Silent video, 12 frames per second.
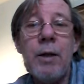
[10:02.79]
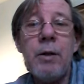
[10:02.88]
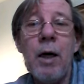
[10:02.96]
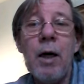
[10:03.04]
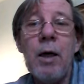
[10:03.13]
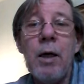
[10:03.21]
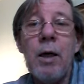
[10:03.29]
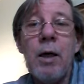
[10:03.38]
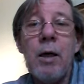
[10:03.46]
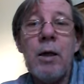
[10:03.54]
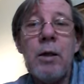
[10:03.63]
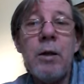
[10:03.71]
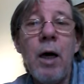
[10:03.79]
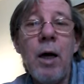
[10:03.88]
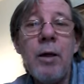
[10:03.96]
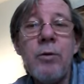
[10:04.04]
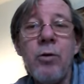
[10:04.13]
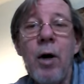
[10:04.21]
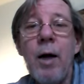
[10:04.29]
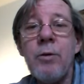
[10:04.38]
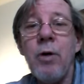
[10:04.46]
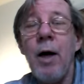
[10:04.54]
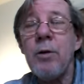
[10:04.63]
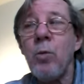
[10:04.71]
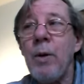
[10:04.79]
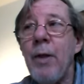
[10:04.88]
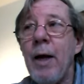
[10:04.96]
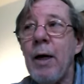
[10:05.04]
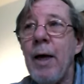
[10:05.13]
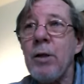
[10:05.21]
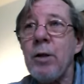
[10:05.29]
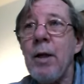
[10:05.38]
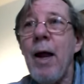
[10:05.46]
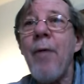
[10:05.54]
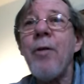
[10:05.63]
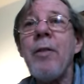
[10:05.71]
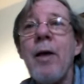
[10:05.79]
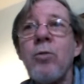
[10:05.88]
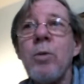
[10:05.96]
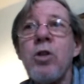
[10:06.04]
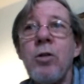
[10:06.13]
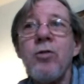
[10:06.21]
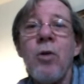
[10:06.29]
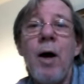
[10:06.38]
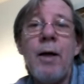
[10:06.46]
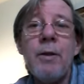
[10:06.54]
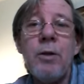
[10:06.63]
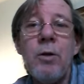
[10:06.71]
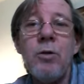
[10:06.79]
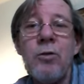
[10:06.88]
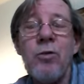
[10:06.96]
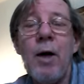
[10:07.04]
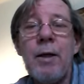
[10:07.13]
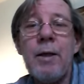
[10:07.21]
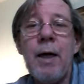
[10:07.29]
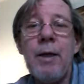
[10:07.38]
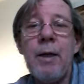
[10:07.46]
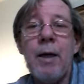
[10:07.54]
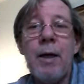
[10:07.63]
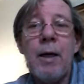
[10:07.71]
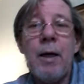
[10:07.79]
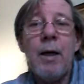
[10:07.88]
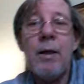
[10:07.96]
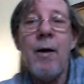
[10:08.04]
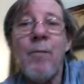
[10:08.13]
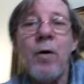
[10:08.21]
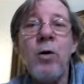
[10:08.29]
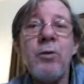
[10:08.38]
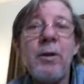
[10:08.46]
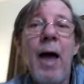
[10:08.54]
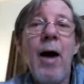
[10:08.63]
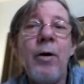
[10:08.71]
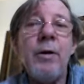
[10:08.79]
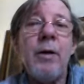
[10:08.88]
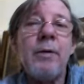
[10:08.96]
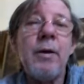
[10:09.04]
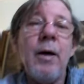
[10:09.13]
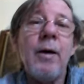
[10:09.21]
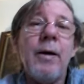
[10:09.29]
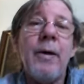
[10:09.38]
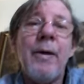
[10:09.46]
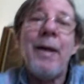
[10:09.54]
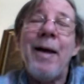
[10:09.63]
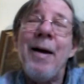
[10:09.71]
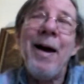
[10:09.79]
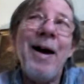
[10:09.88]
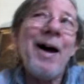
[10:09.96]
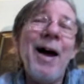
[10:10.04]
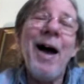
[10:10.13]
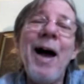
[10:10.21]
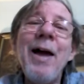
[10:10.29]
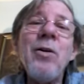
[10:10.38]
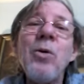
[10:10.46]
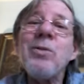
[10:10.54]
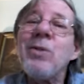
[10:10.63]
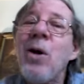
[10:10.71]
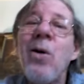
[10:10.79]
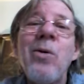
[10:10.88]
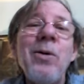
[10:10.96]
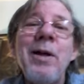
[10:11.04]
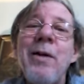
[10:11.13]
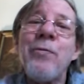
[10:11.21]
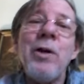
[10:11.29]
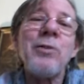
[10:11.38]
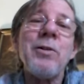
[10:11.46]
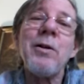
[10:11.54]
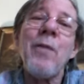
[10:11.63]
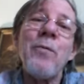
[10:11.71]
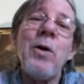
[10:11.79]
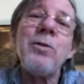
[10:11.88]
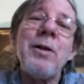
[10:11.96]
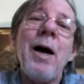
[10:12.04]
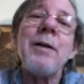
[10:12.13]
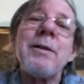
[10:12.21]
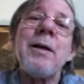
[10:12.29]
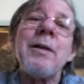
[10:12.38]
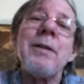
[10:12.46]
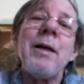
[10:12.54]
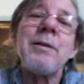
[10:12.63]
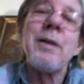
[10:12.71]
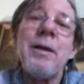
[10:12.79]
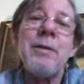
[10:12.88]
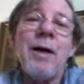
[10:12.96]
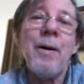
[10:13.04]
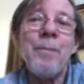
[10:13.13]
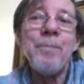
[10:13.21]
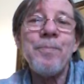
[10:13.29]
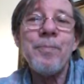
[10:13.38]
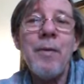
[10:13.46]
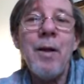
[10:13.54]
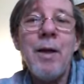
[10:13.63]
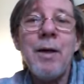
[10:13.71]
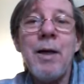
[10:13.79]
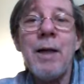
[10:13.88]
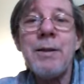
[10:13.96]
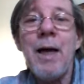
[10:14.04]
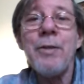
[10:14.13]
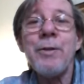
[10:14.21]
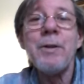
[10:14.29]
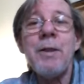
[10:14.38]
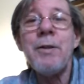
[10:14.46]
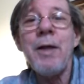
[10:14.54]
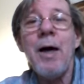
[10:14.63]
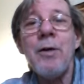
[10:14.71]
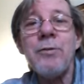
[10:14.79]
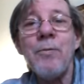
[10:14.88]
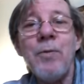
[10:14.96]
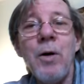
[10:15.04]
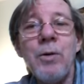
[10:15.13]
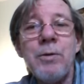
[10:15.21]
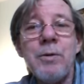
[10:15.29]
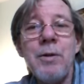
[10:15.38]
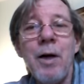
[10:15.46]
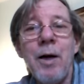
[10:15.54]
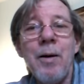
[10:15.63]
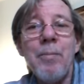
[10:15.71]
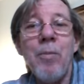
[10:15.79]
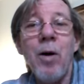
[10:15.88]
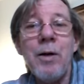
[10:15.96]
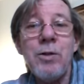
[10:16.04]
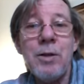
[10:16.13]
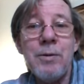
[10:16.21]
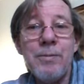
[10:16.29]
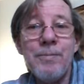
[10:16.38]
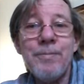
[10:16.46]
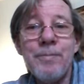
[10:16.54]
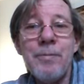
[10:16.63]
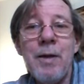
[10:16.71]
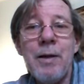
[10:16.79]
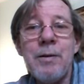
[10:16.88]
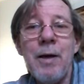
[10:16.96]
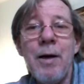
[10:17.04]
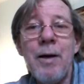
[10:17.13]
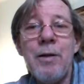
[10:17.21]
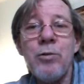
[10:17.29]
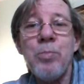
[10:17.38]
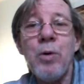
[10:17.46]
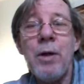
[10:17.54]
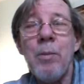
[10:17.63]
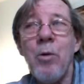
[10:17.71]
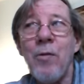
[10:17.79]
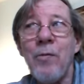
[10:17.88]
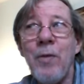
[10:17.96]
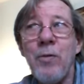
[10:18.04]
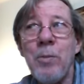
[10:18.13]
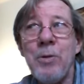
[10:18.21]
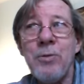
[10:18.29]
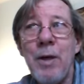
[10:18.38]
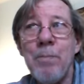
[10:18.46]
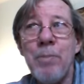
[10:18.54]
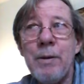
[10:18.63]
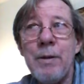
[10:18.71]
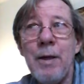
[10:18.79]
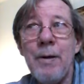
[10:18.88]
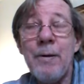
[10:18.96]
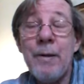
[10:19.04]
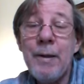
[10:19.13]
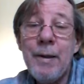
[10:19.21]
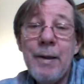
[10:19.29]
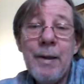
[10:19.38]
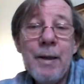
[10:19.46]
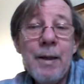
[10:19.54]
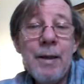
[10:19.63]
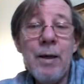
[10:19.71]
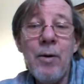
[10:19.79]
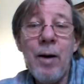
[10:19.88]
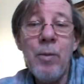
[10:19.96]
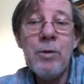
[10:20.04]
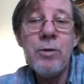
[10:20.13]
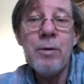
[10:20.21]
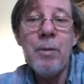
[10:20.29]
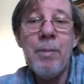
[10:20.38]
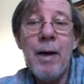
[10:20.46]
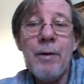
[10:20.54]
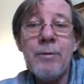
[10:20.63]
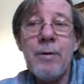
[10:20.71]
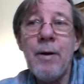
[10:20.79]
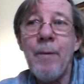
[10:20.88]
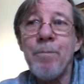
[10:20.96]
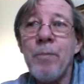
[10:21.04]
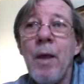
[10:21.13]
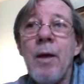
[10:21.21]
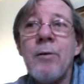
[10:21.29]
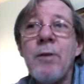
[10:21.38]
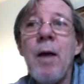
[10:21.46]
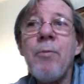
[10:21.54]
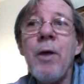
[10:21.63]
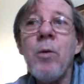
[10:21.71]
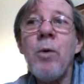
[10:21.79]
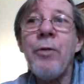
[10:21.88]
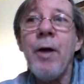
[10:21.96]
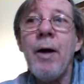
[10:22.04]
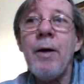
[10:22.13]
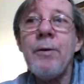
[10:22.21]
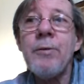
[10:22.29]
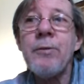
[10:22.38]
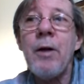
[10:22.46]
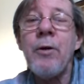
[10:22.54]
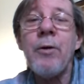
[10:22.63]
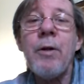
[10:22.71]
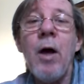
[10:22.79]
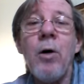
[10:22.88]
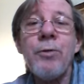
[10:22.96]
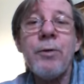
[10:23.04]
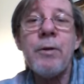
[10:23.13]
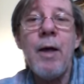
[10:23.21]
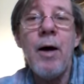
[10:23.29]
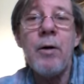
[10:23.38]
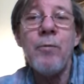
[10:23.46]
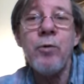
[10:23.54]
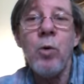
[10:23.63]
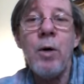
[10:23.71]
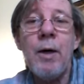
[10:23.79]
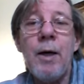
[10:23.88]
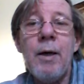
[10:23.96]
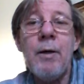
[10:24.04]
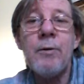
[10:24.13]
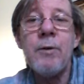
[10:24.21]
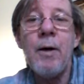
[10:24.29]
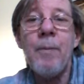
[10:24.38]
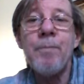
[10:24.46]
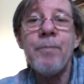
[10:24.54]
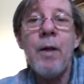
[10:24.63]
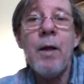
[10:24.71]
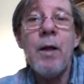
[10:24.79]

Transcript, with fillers: at, uh, try, uh, trying to win that election. And I think that's what she's trying to do. She's trying to get enough votes counted that the, uh, I don't know if there's enough votes out there that can um, cut that 30,000 vote uh, margin that uh, has put him over 50%. But, uh, you know, I wish her the best. Um, same thing with uh, Senator Nelson down in Florida is um,